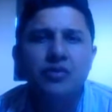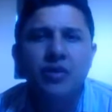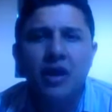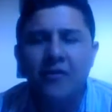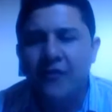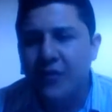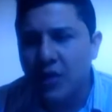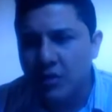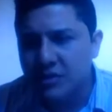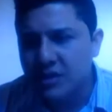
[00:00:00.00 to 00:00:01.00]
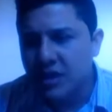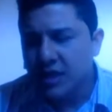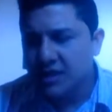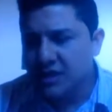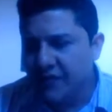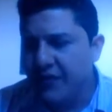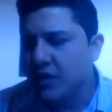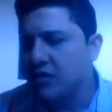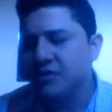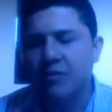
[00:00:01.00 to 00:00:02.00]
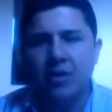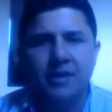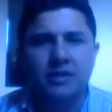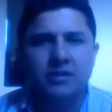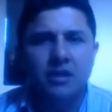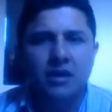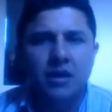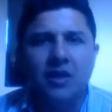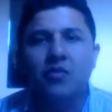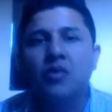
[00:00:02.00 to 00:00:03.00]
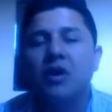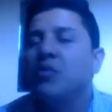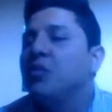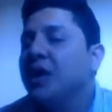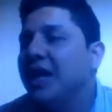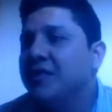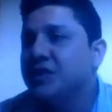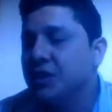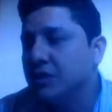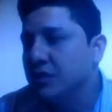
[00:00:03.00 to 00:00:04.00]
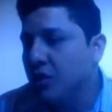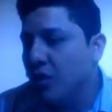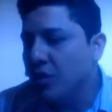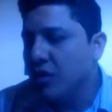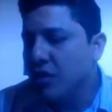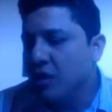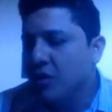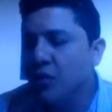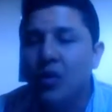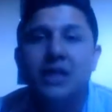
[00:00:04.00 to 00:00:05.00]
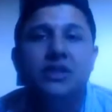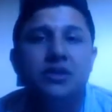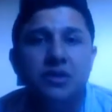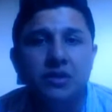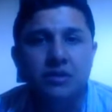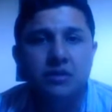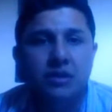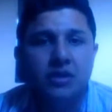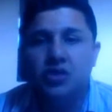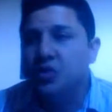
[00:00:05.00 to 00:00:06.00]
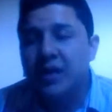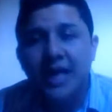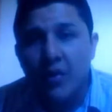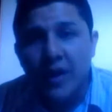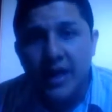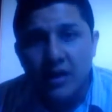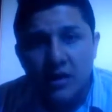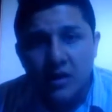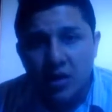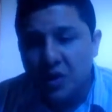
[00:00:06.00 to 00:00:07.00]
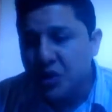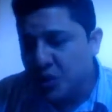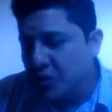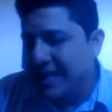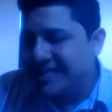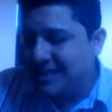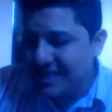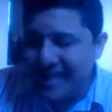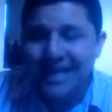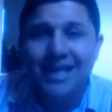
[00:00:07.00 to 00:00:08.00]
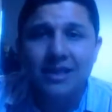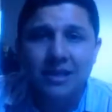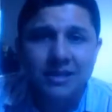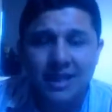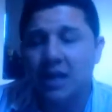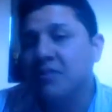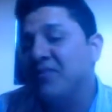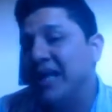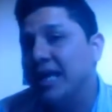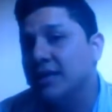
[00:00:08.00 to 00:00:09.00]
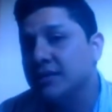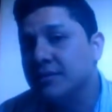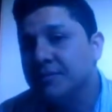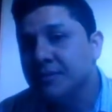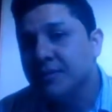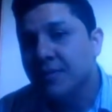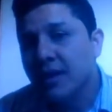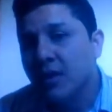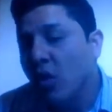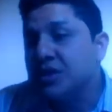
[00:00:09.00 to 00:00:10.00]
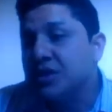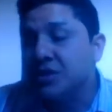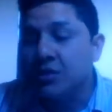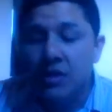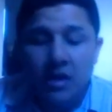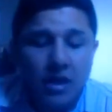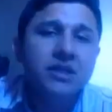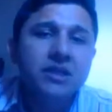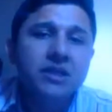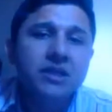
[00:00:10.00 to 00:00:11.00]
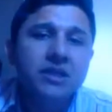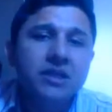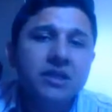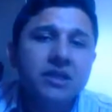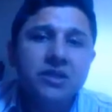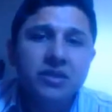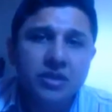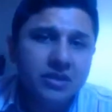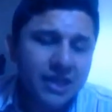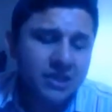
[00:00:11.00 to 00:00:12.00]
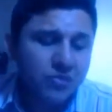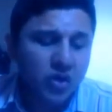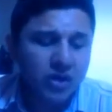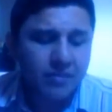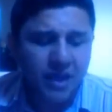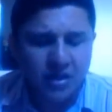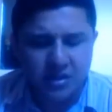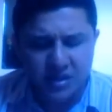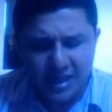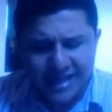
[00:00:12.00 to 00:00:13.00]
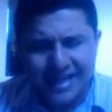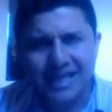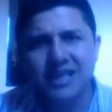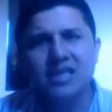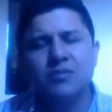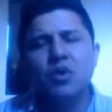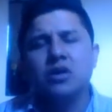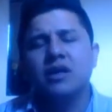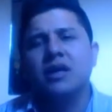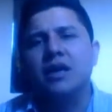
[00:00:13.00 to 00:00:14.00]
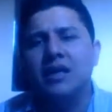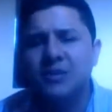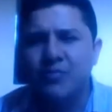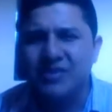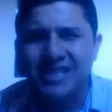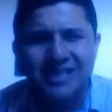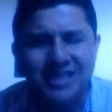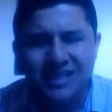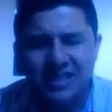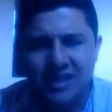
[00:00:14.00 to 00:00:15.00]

affront difficult moments in where we have to know what to do to get away or to stay in the same place. Also, I recommend you this book because in this book is presented